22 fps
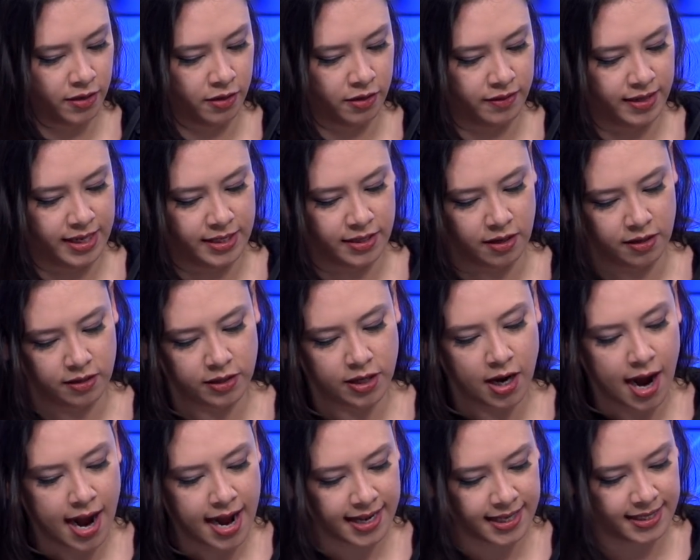or these aren't
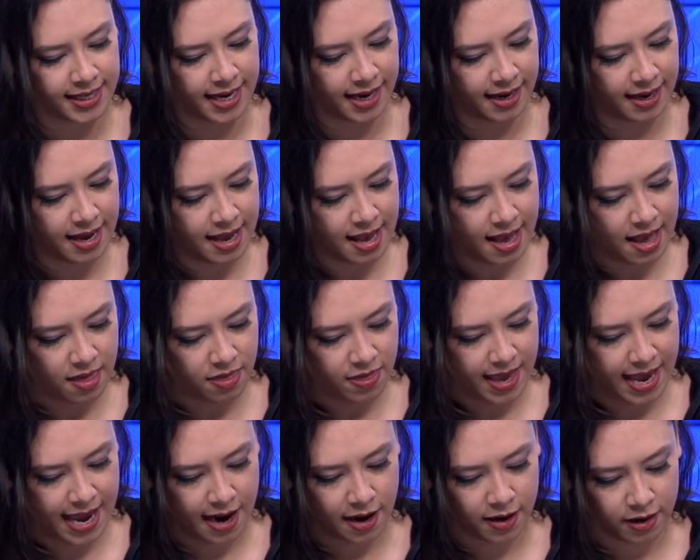toxic,
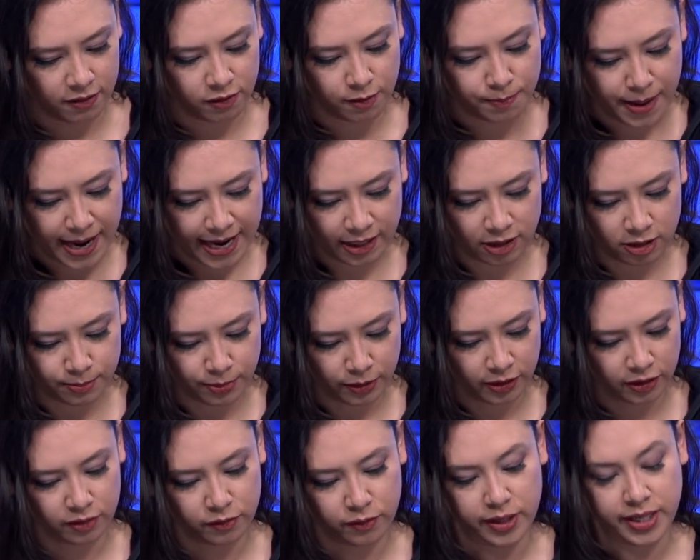they are repairable
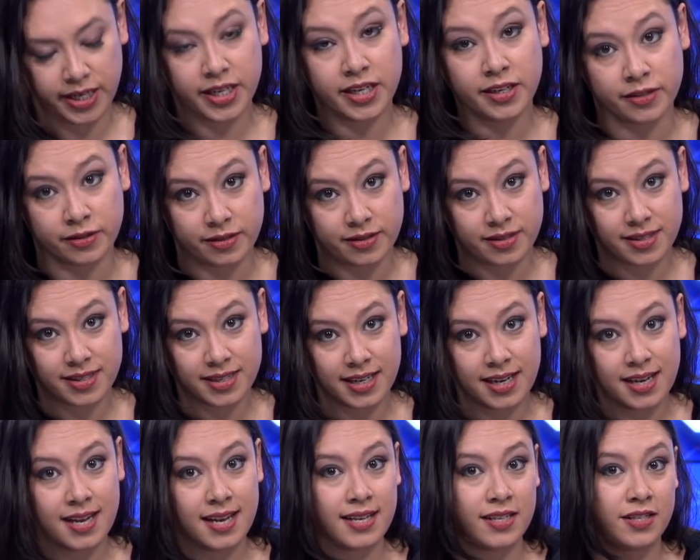or reused.
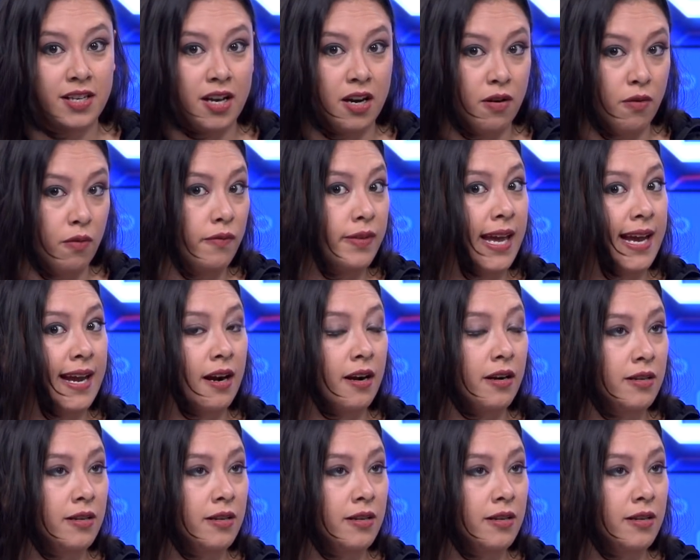So they are